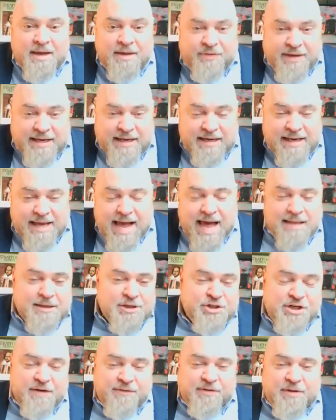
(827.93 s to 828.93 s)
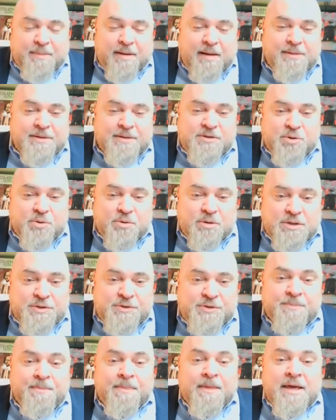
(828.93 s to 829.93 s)
The ideology of the public
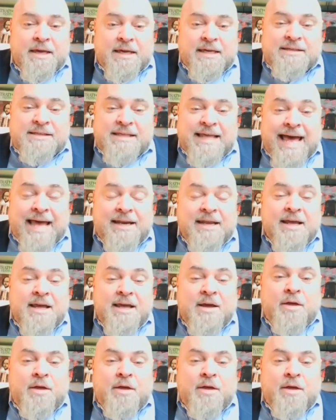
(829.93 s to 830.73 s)
schools is that